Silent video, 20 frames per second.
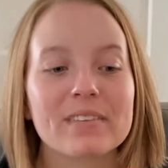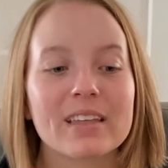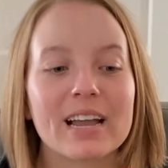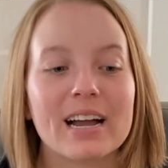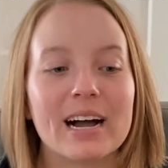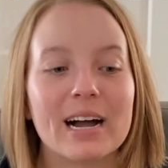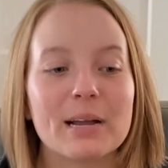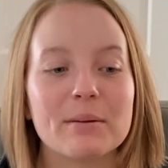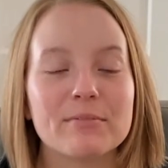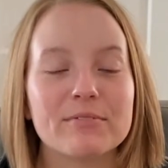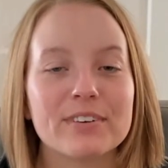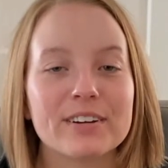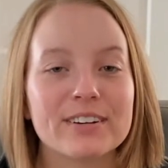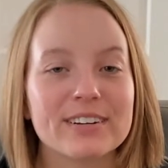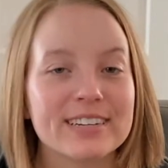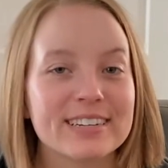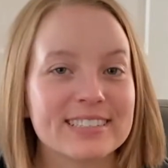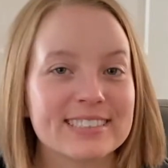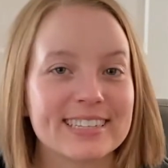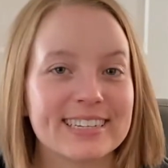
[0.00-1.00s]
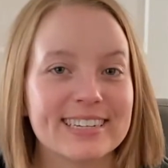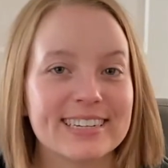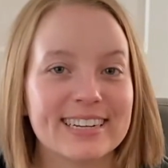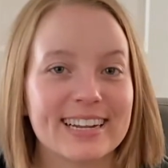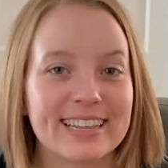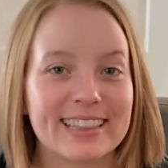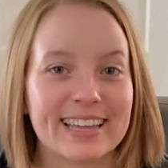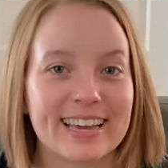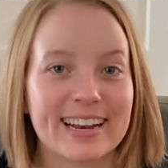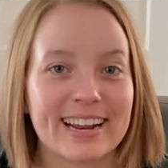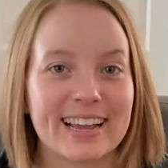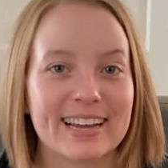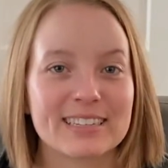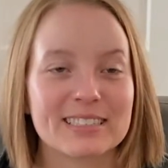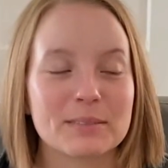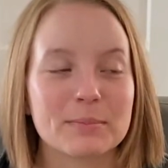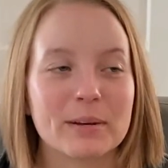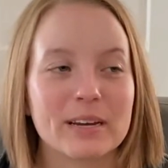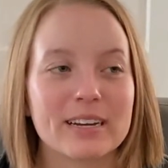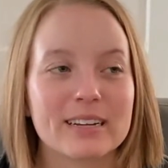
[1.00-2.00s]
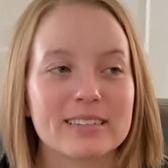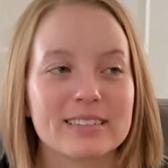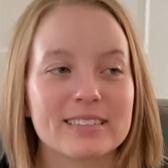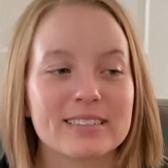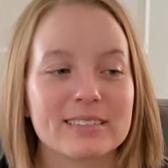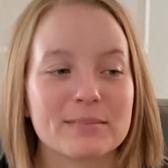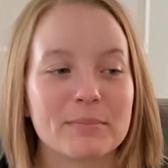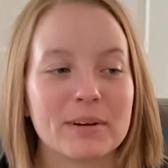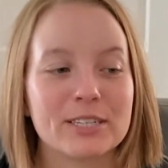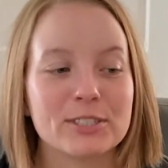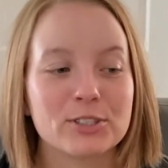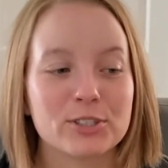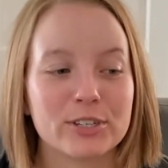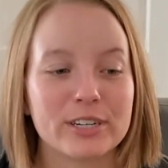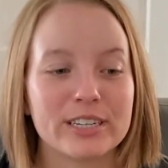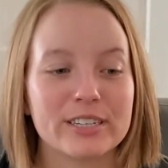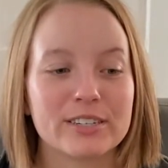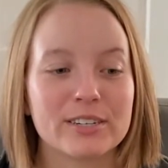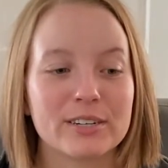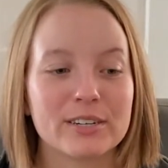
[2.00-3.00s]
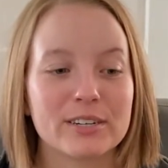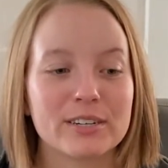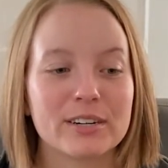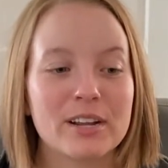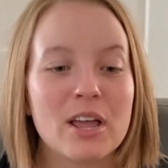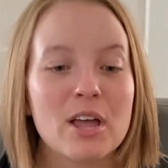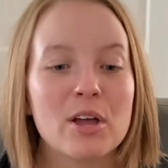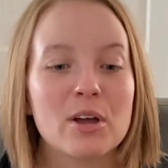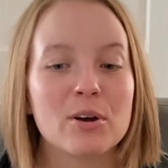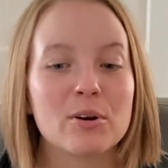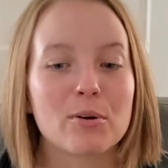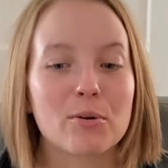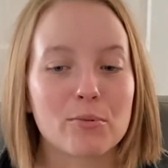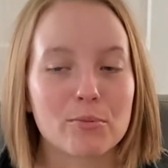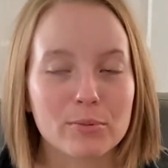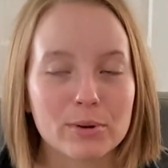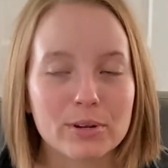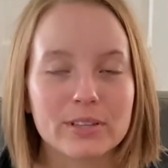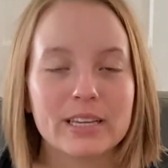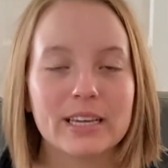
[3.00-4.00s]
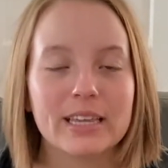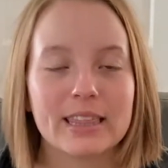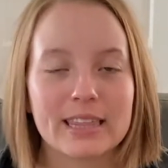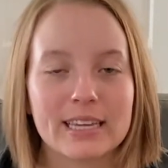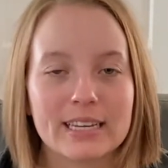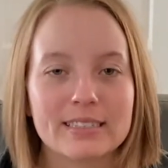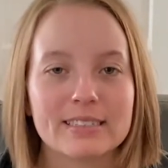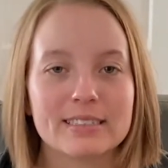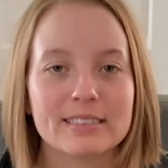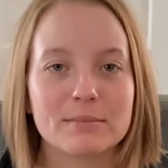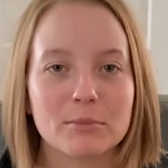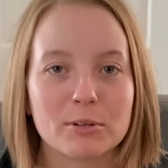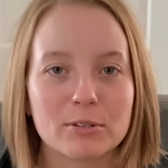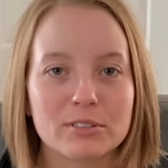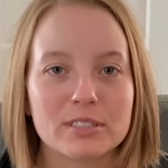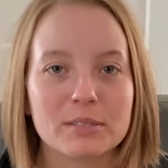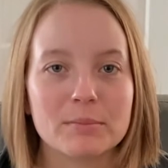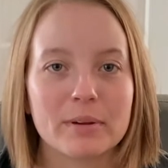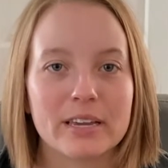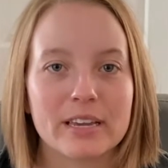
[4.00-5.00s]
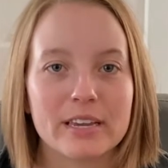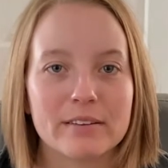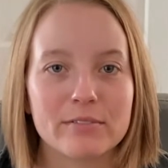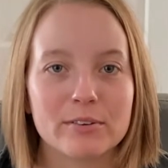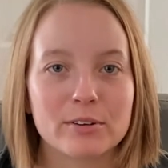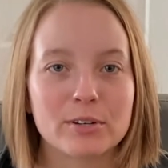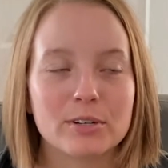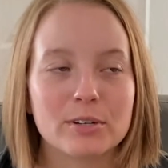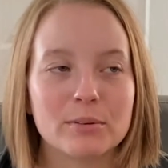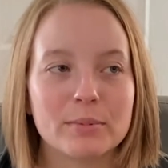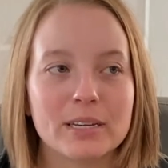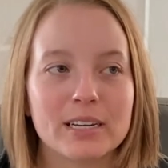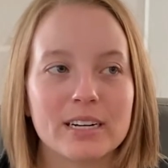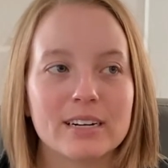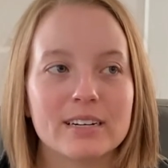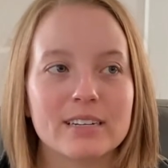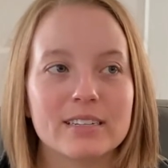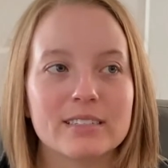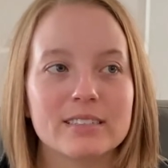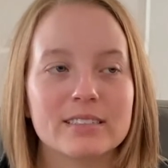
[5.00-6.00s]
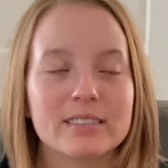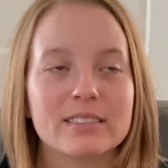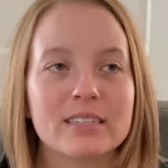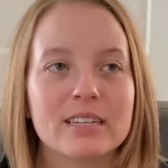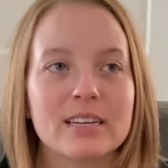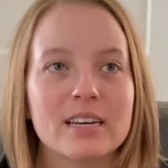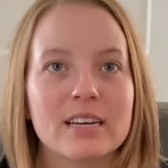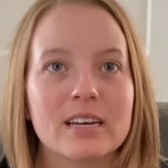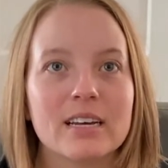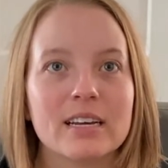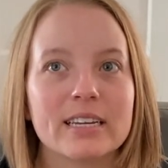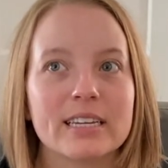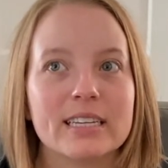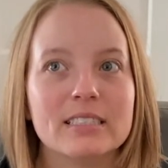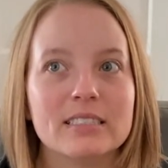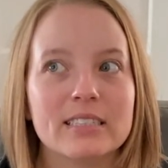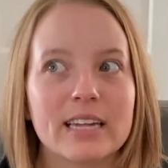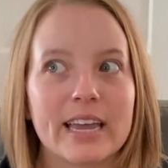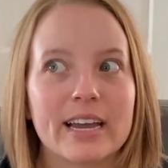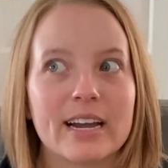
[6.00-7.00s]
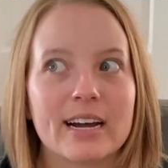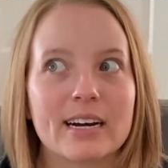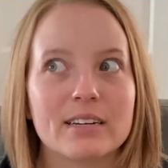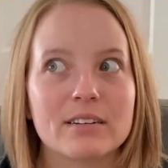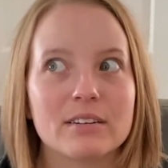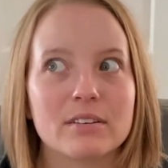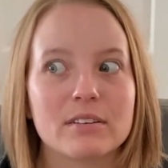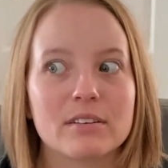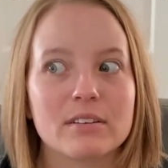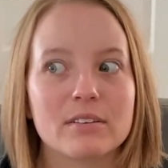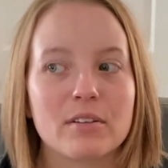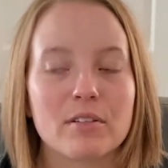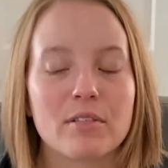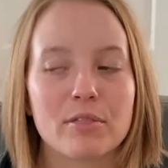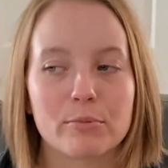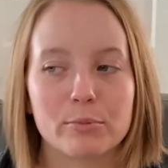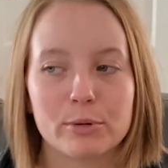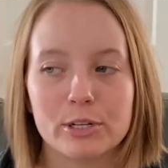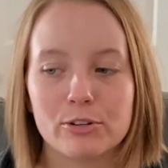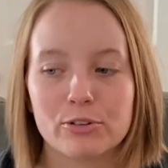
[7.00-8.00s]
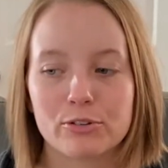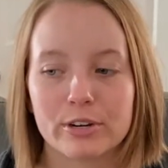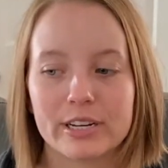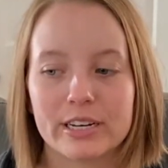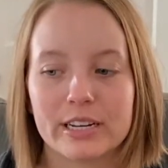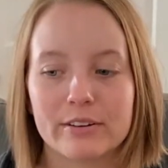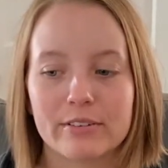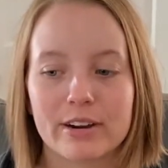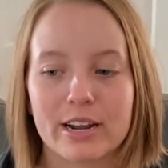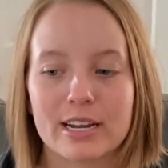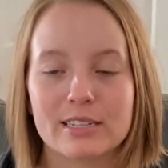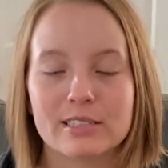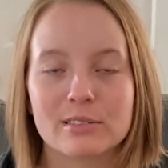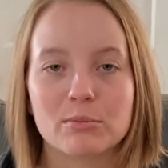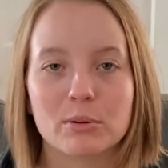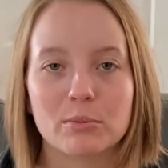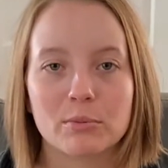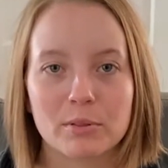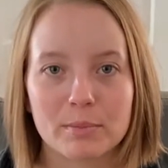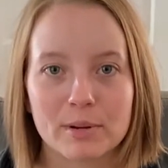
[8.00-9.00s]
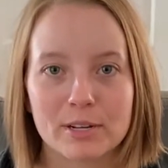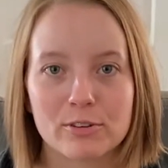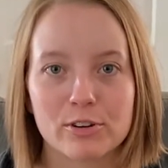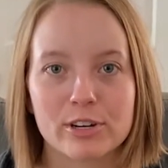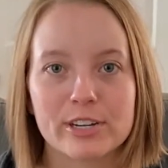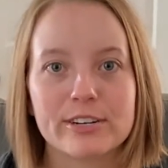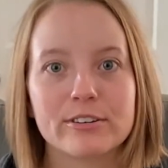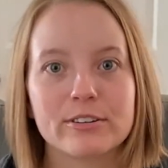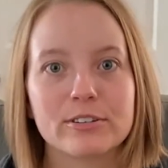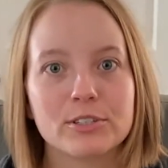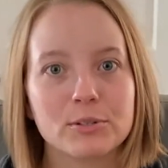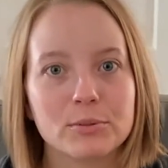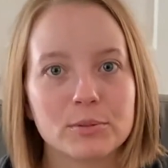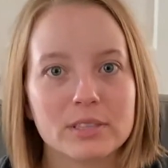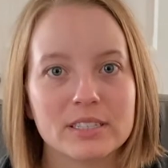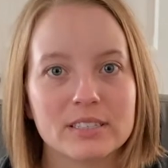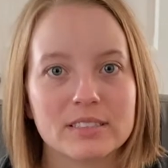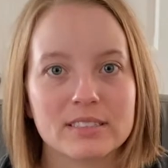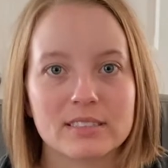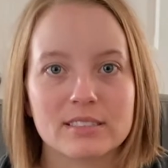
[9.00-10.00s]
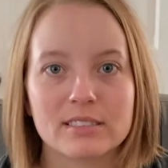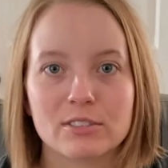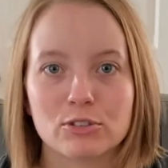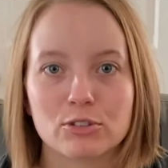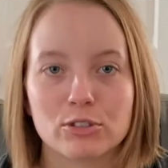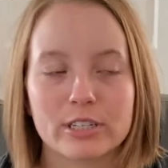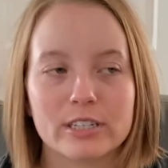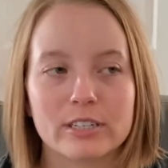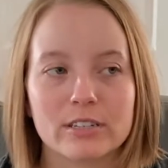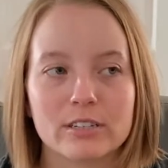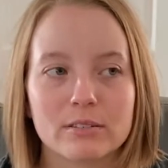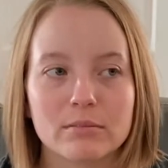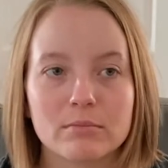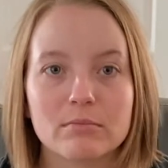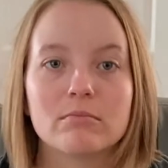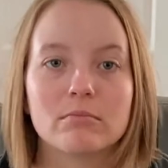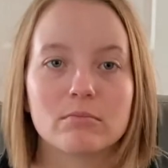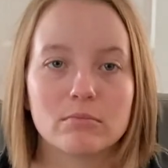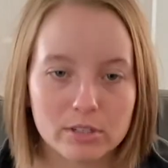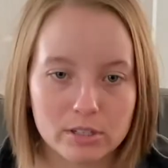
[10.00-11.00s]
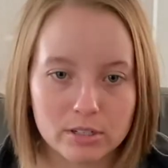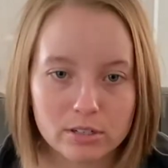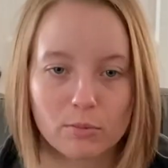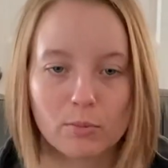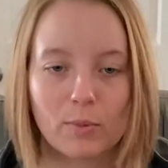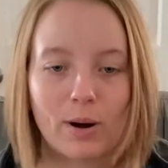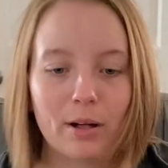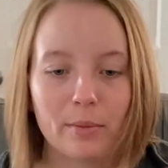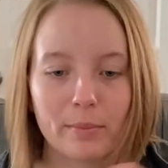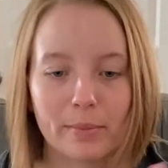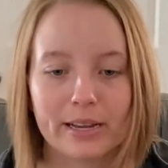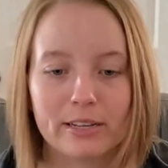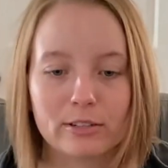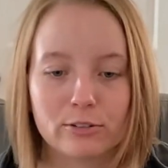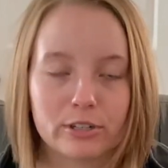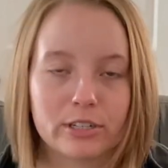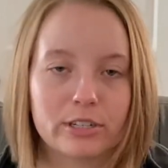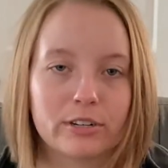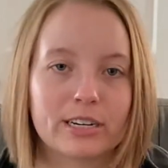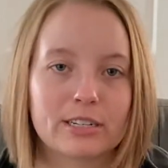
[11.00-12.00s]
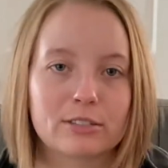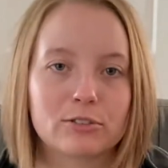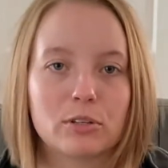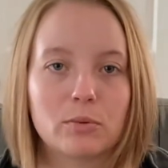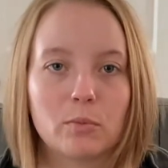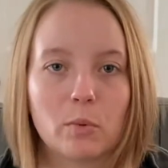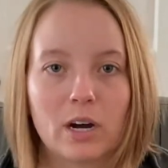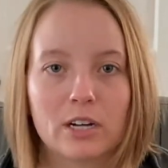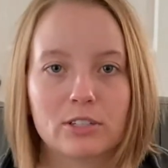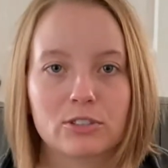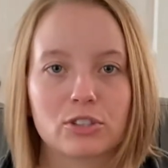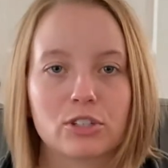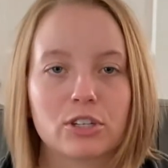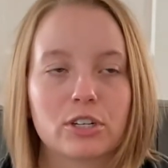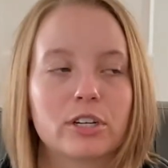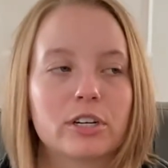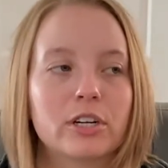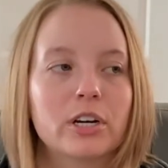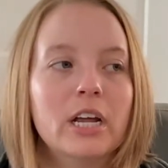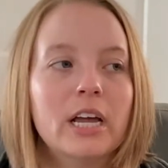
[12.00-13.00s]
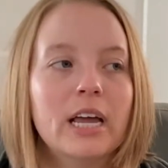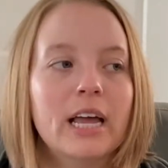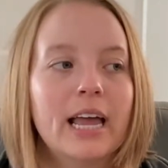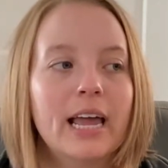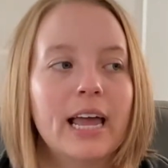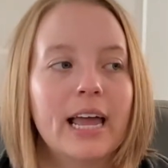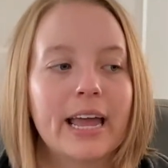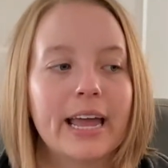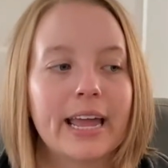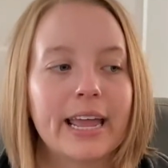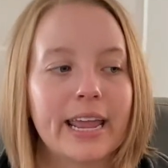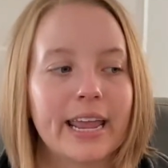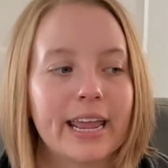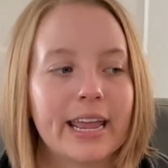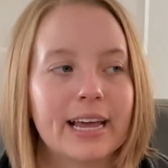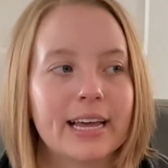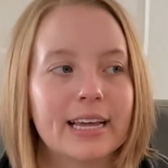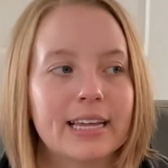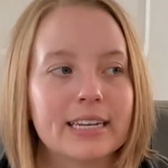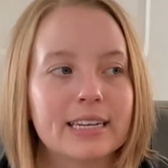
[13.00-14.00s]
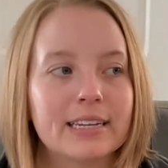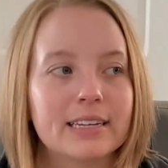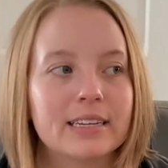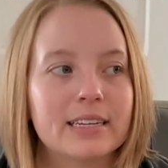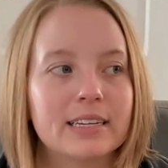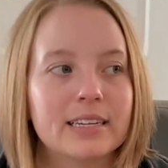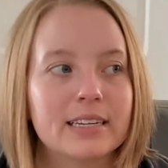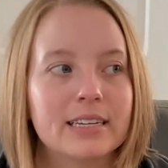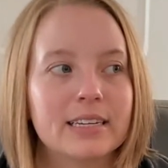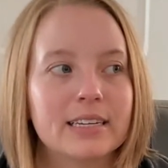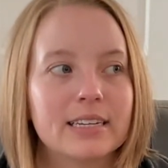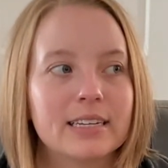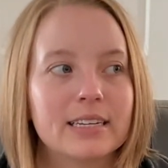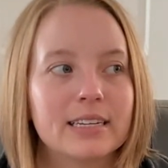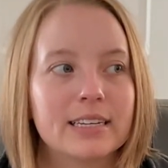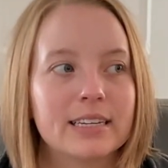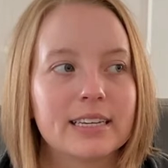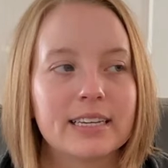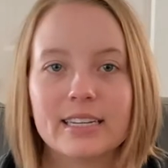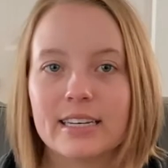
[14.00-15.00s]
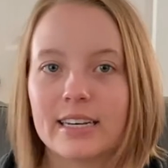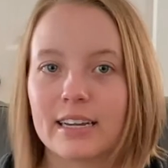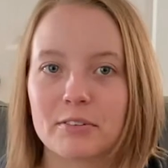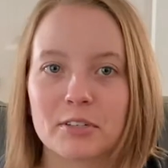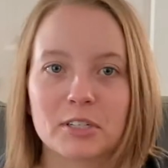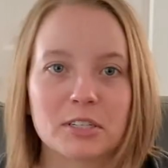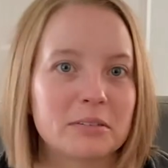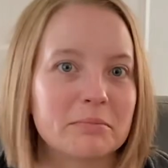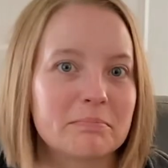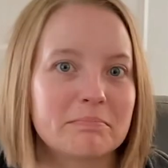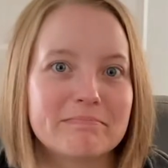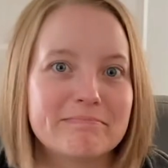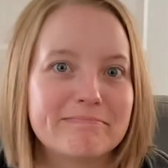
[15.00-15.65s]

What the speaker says: I'm very excited on that aspect. My trainer really thinks it's mostly behavioral because he's had 3 training rides, 1 with my trainer and 2 with the assistant trainer, while my trainer actually watched her, and he never